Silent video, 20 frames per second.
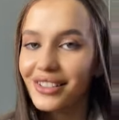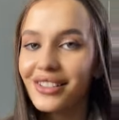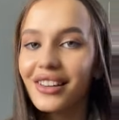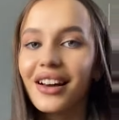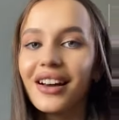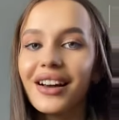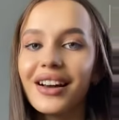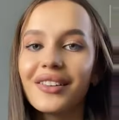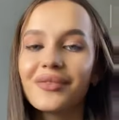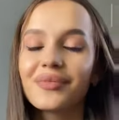
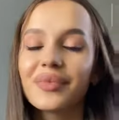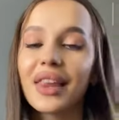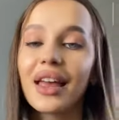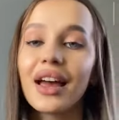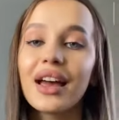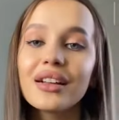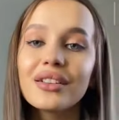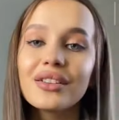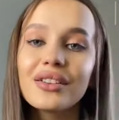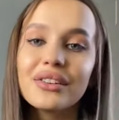Yeah,
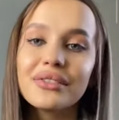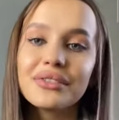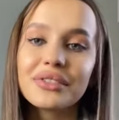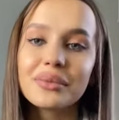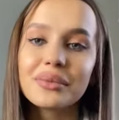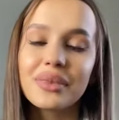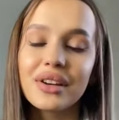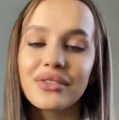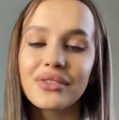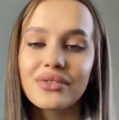I love
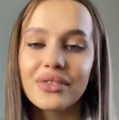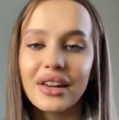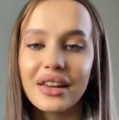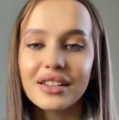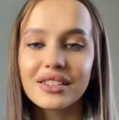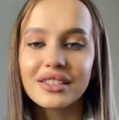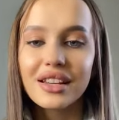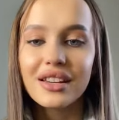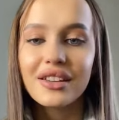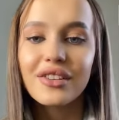you, my
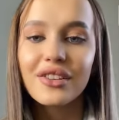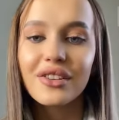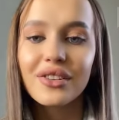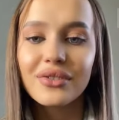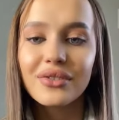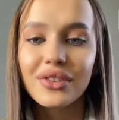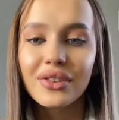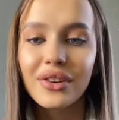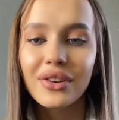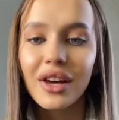friend. I
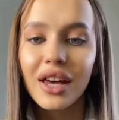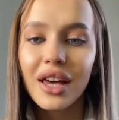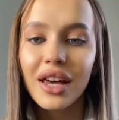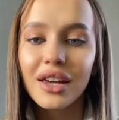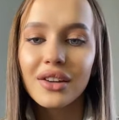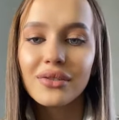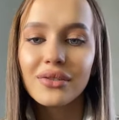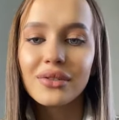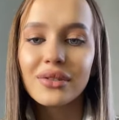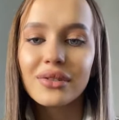love you.
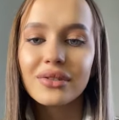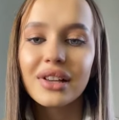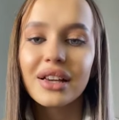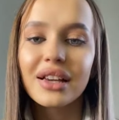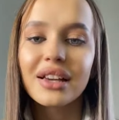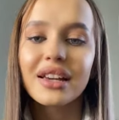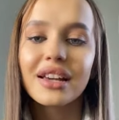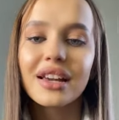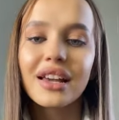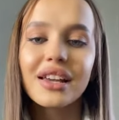You look
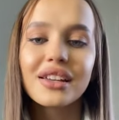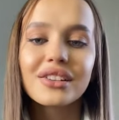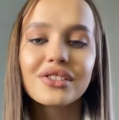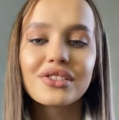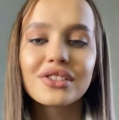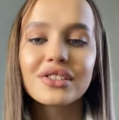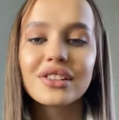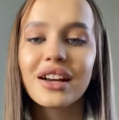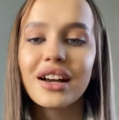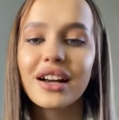like an
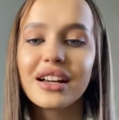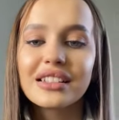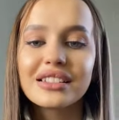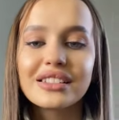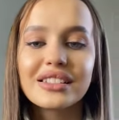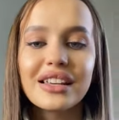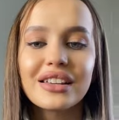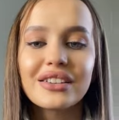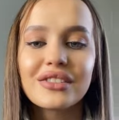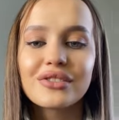angel, guys.
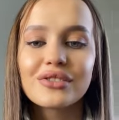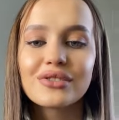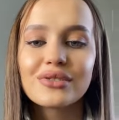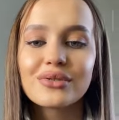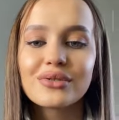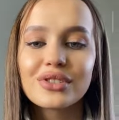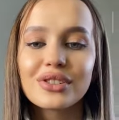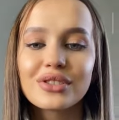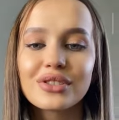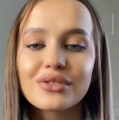Thank you,
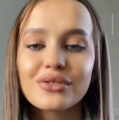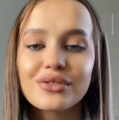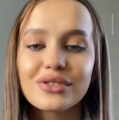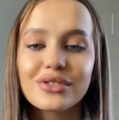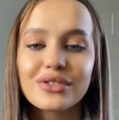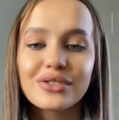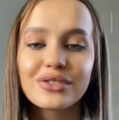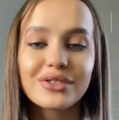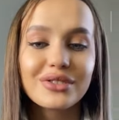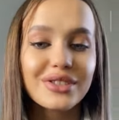Suchka,
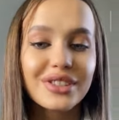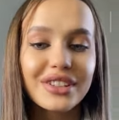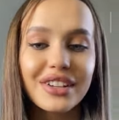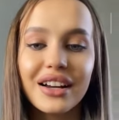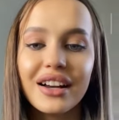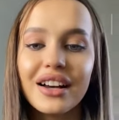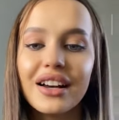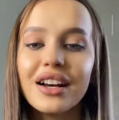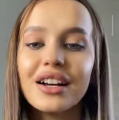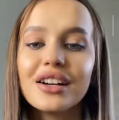Suchka, Suchka.
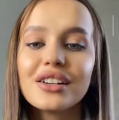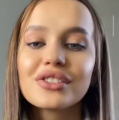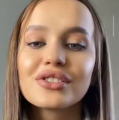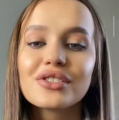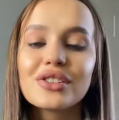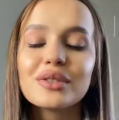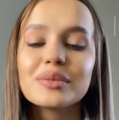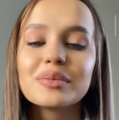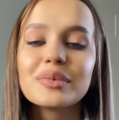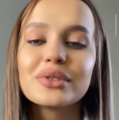
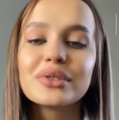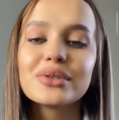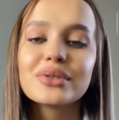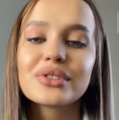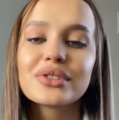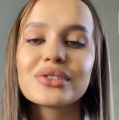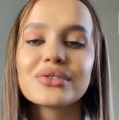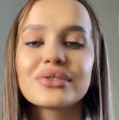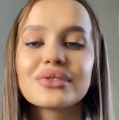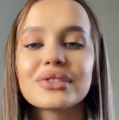So
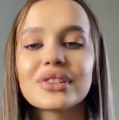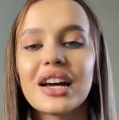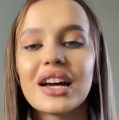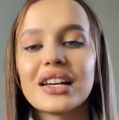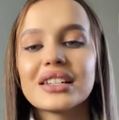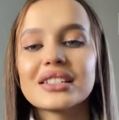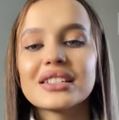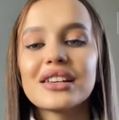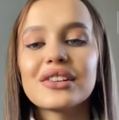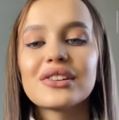beautiful,
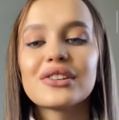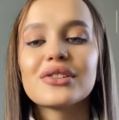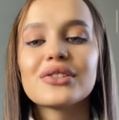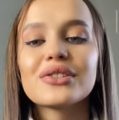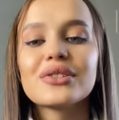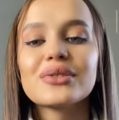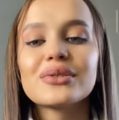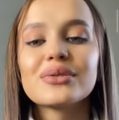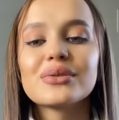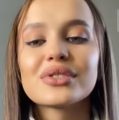guys. Thank you,
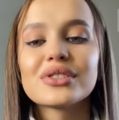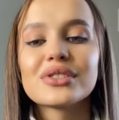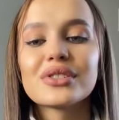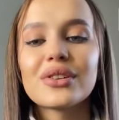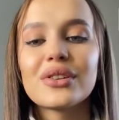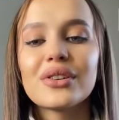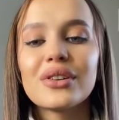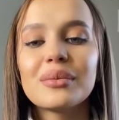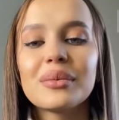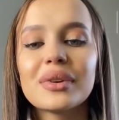
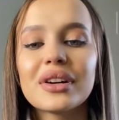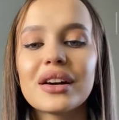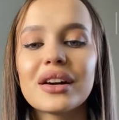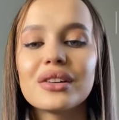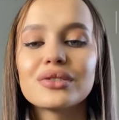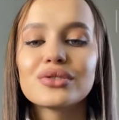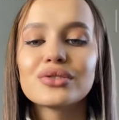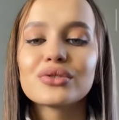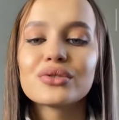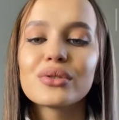user. Oh my
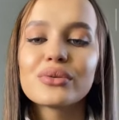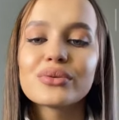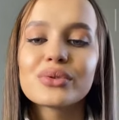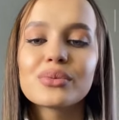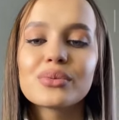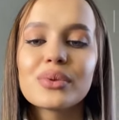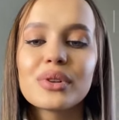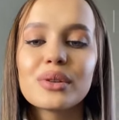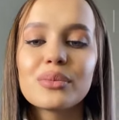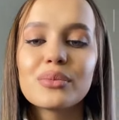god, your rose
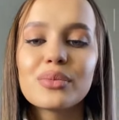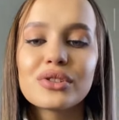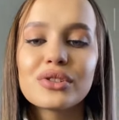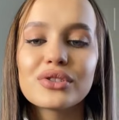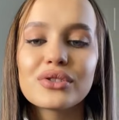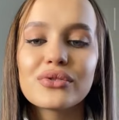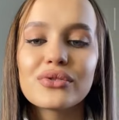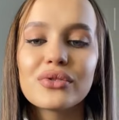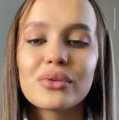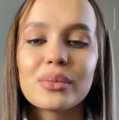is very
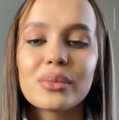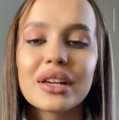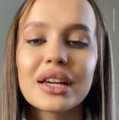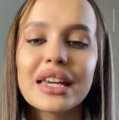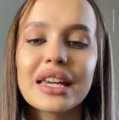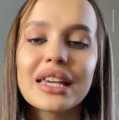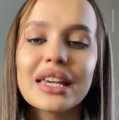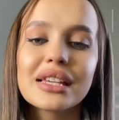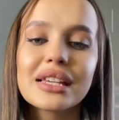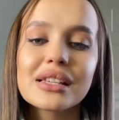important for me.
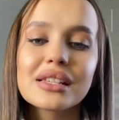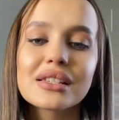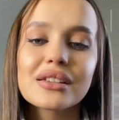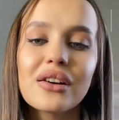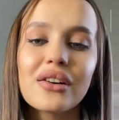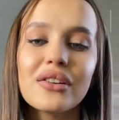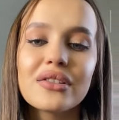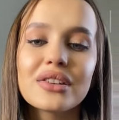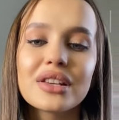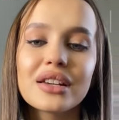Kiss
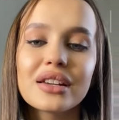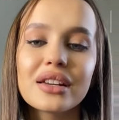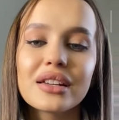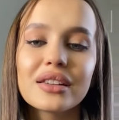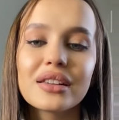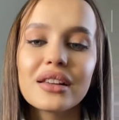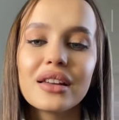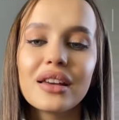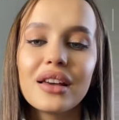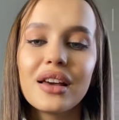Odin.